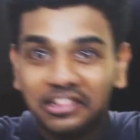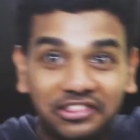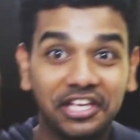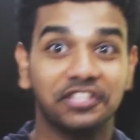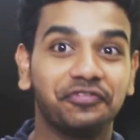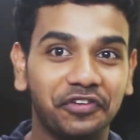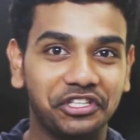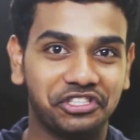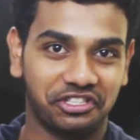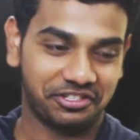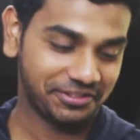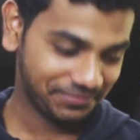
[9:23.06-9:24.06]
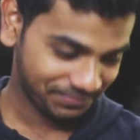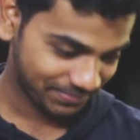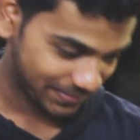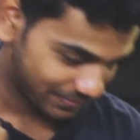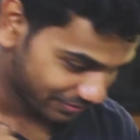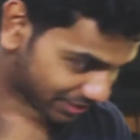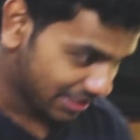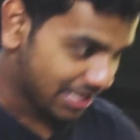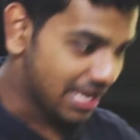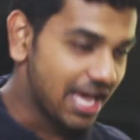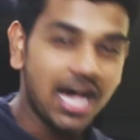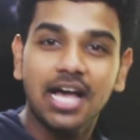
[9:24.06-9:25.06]
this feature,
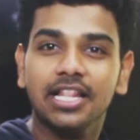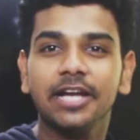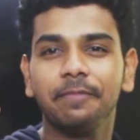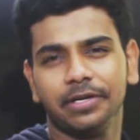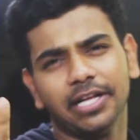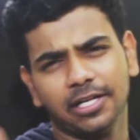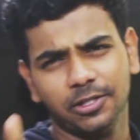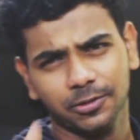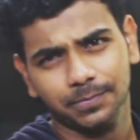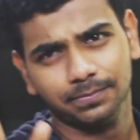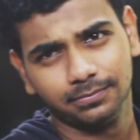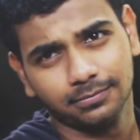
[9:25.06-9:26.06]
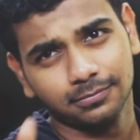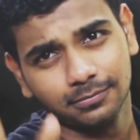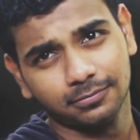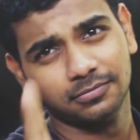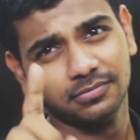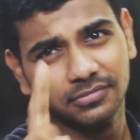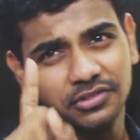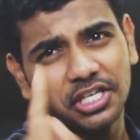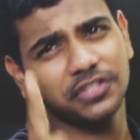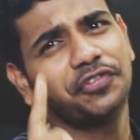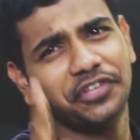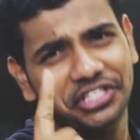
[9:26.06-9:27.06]
let me tell you,
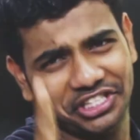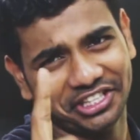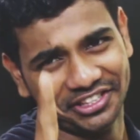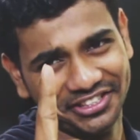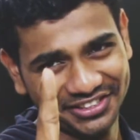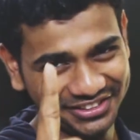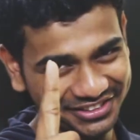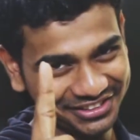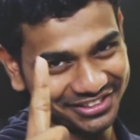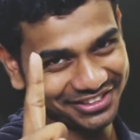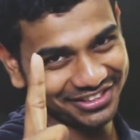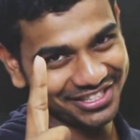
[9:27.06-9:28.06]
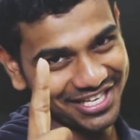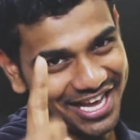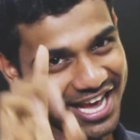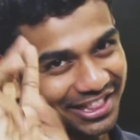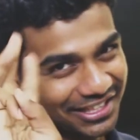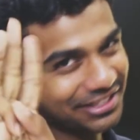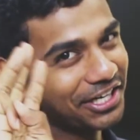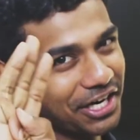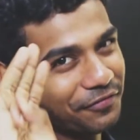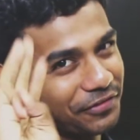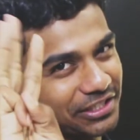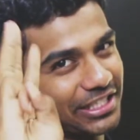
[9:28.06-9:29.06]
this feature, the
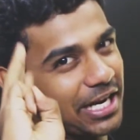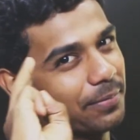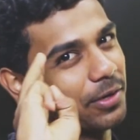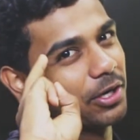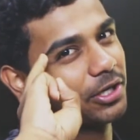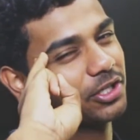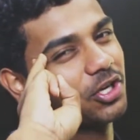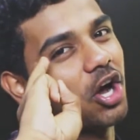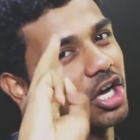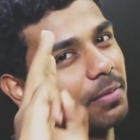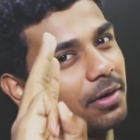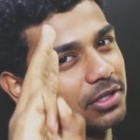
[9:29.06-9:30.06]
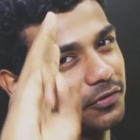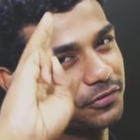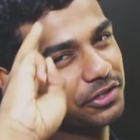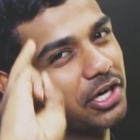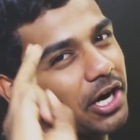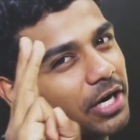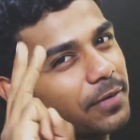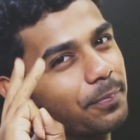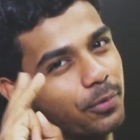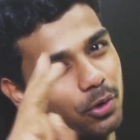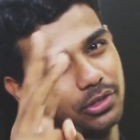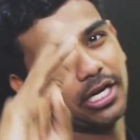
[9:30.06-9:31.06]
third feature that I'm going to talk about, the third
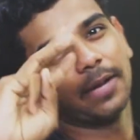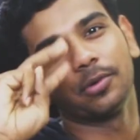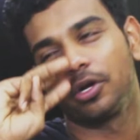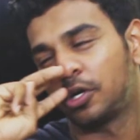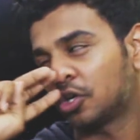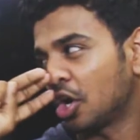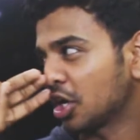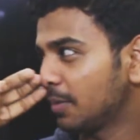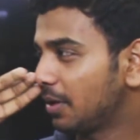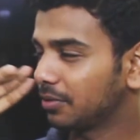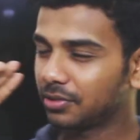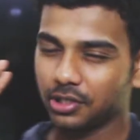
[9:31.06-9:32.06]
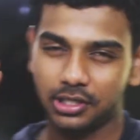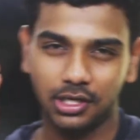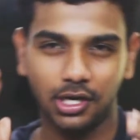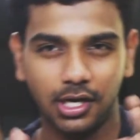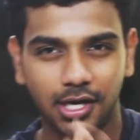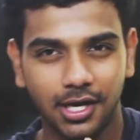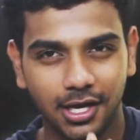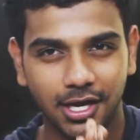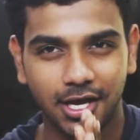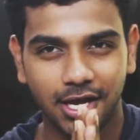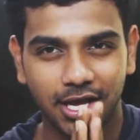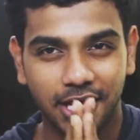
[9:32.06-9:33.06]
pro that I'm going to talk about,
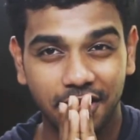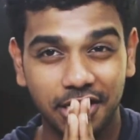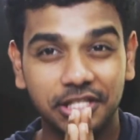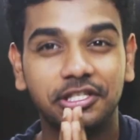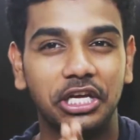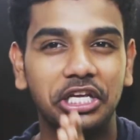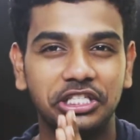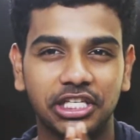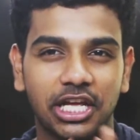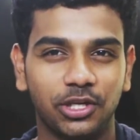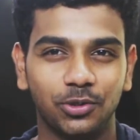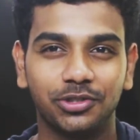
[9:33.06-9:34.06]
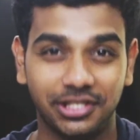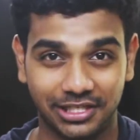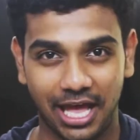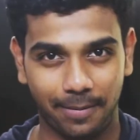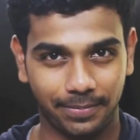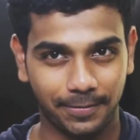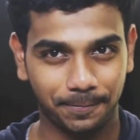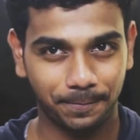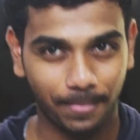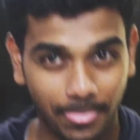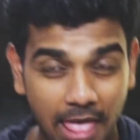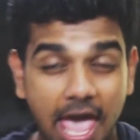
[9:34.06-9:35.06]
is the reason I use this app,
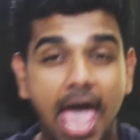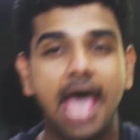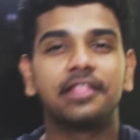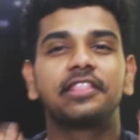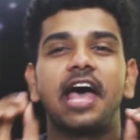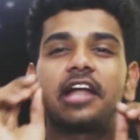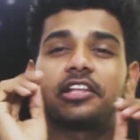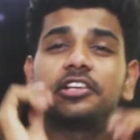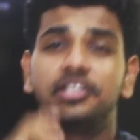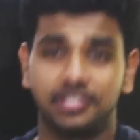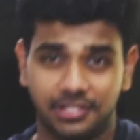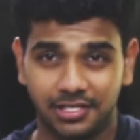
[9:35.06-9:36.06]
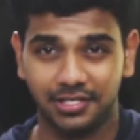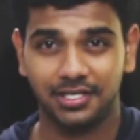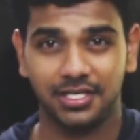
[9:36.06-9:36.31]
and that is